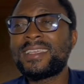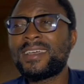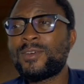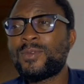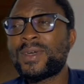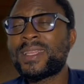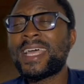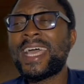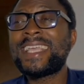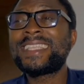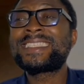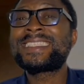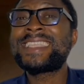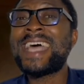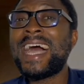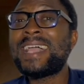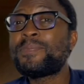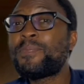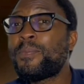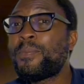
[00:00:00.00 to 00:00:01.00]
tell whether it's
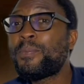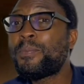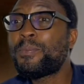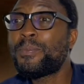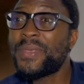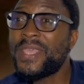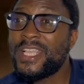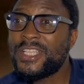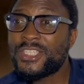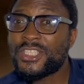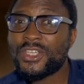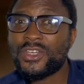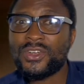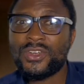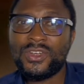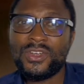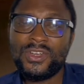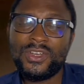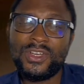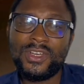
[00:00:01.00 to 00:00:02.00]
that picture